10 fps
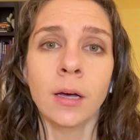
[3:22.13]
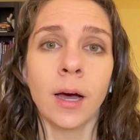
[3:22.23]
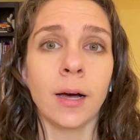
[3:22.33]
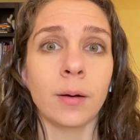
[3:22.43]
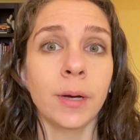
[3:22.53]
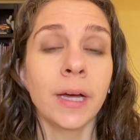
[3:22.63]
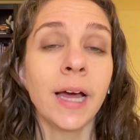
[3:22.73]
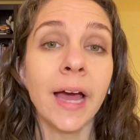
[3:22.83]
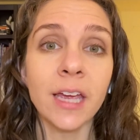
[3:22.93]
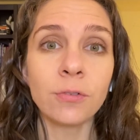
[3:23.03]

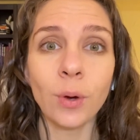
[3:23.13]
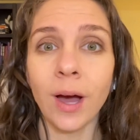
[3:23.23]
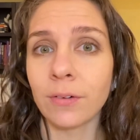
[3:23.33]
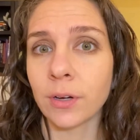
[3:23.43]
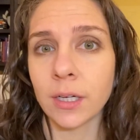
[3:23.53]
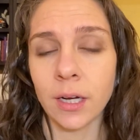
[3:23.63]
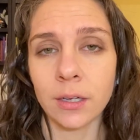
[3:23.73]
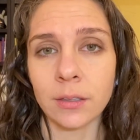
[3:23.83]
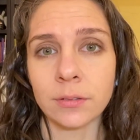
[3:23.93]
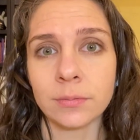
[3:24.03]
If you have
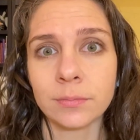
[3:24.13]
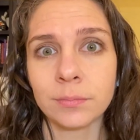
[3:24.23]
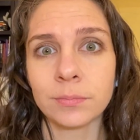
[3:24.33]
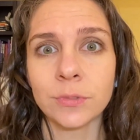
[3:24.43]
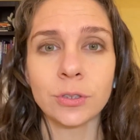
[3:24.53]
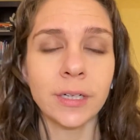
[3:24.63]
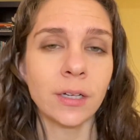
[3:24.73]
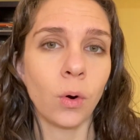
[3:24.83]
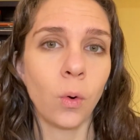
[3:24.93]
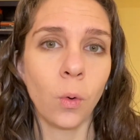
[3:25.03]
a drink
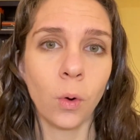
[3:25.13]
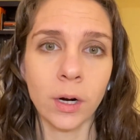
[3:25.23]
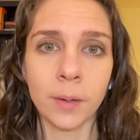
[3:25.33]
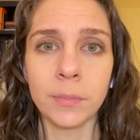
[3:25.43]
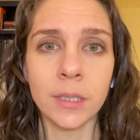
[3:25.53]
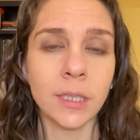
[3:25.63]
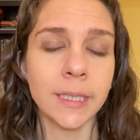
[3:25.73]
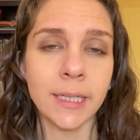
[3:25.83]
or a meal,